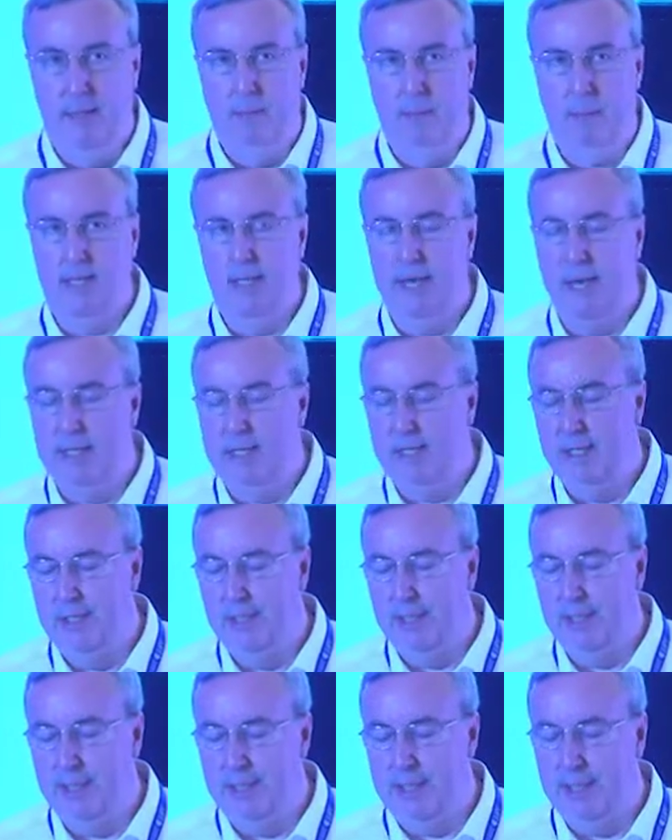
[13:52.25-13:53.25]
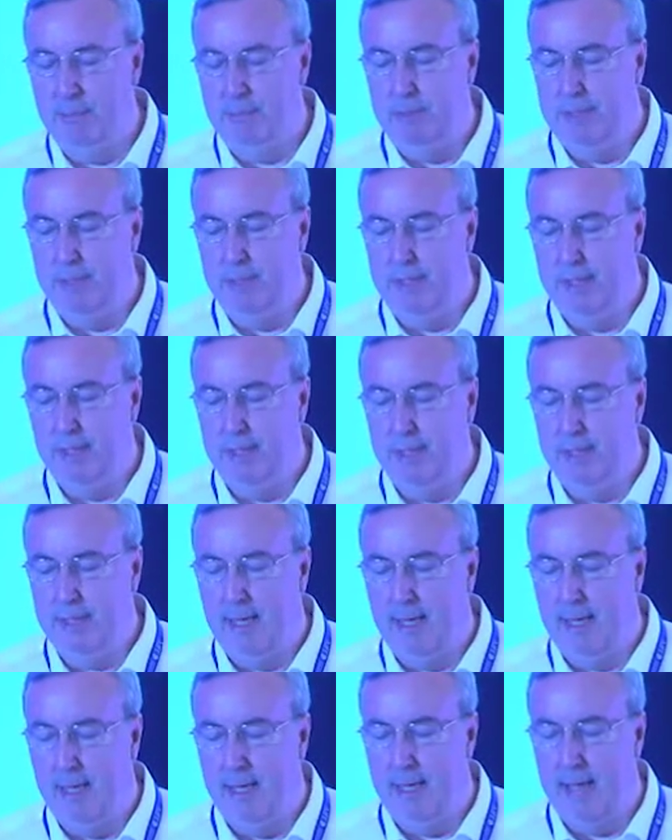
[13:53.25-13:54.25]
projections and the assumptions that
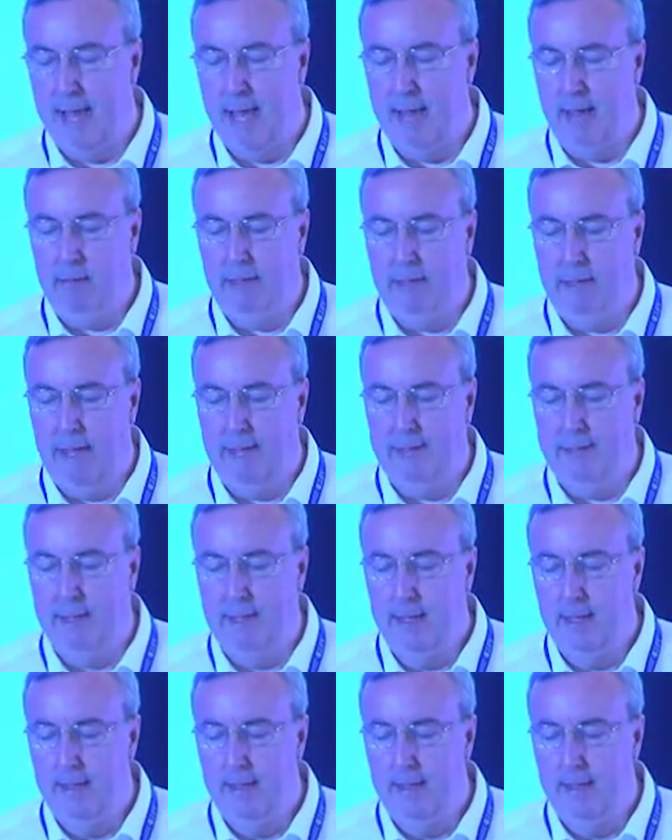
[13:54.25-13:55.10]
I outlined,